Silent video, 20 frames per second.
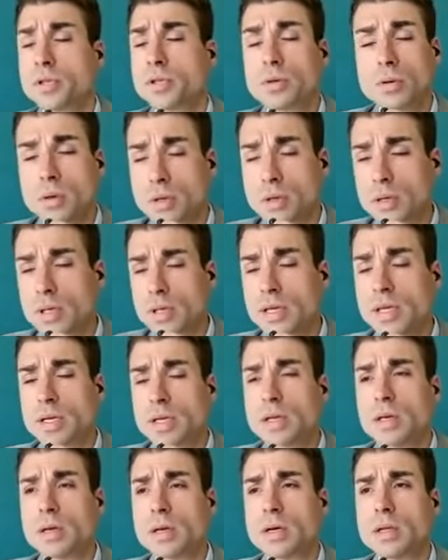
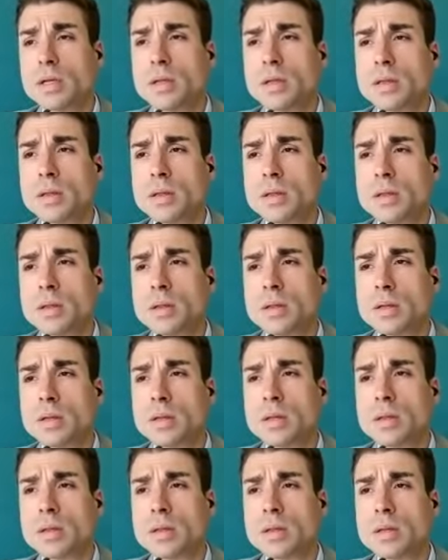particularly
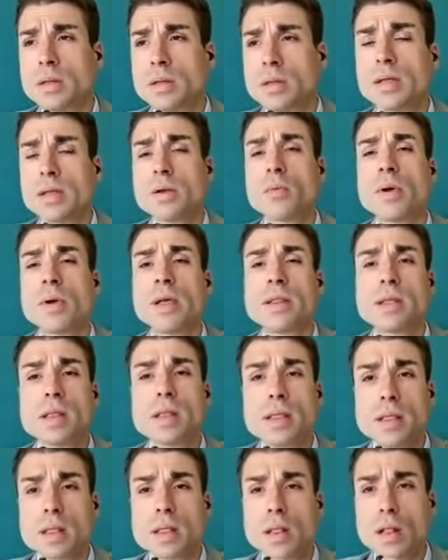
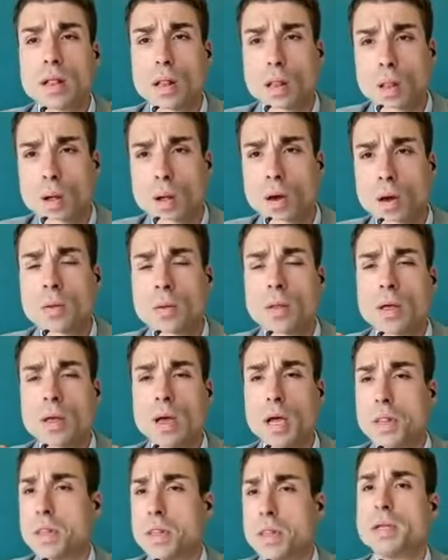inadequate law,
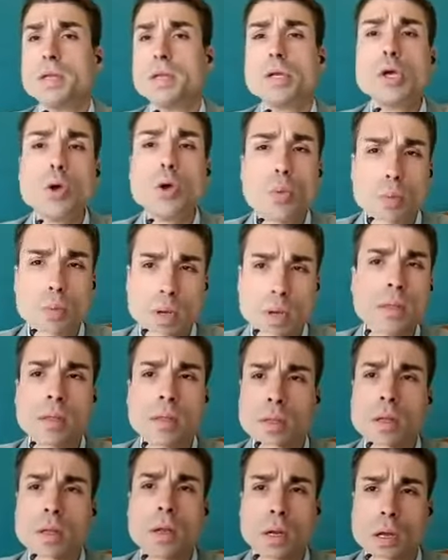an
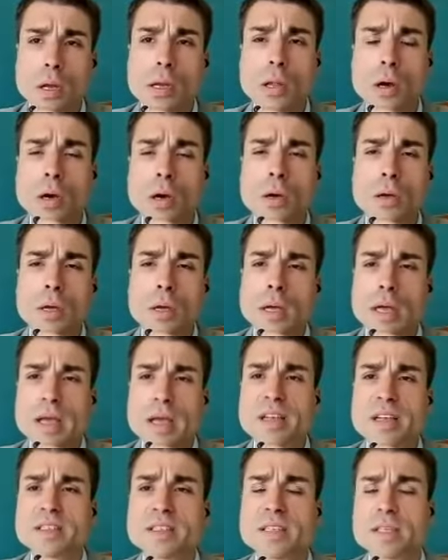inhuman law,
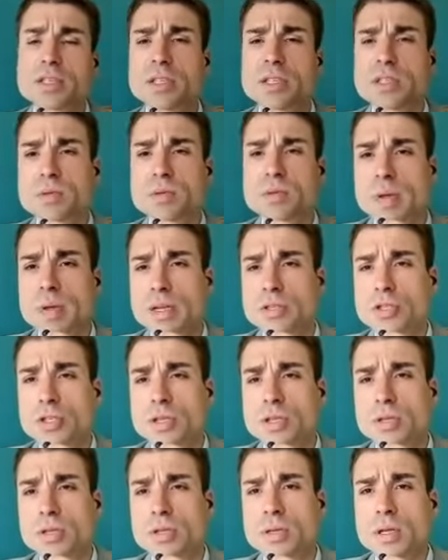as I just
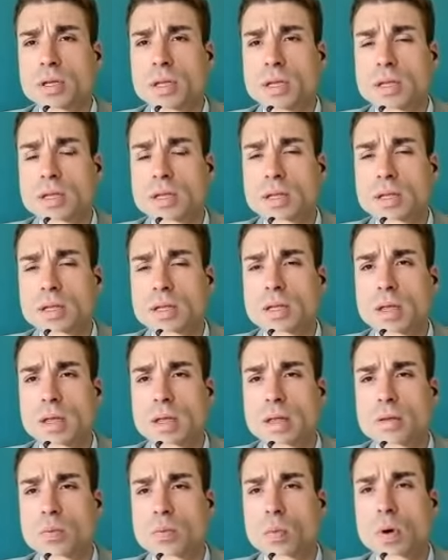mentioned,
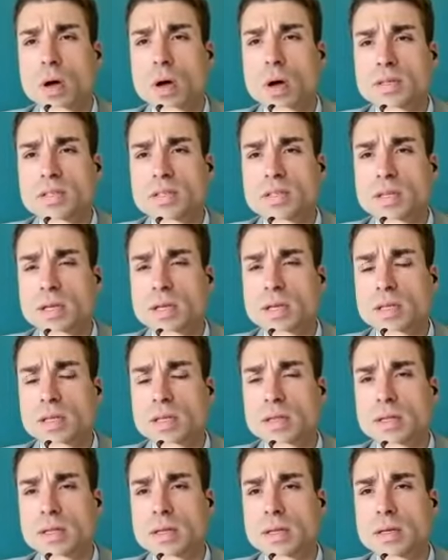it was
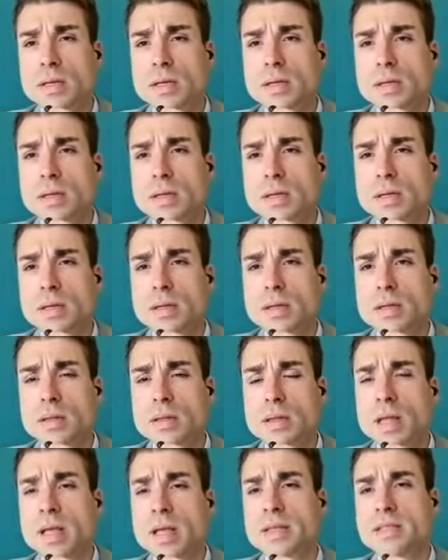in the
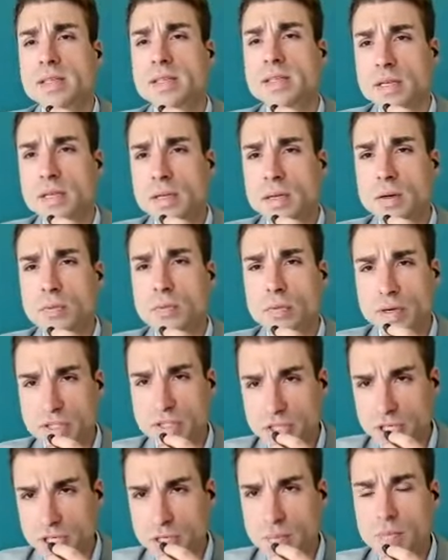Nazi
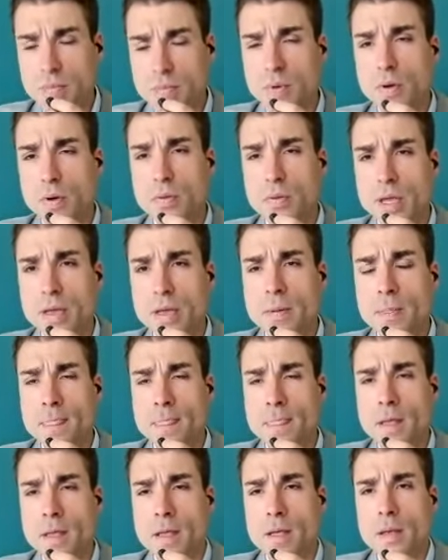regime. Okay,
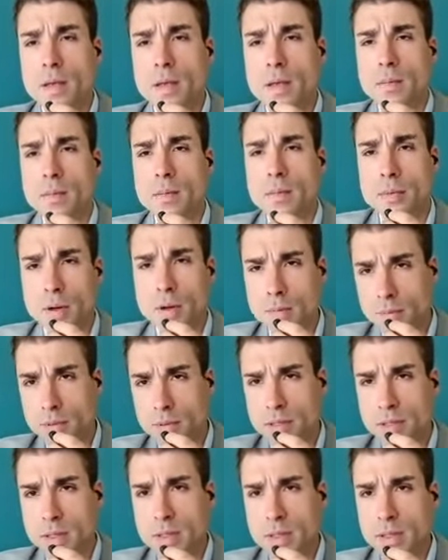
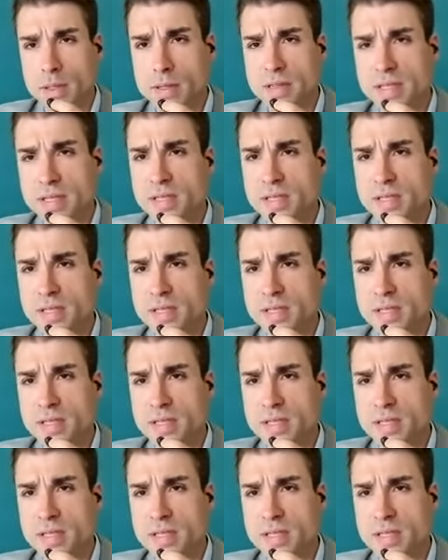probably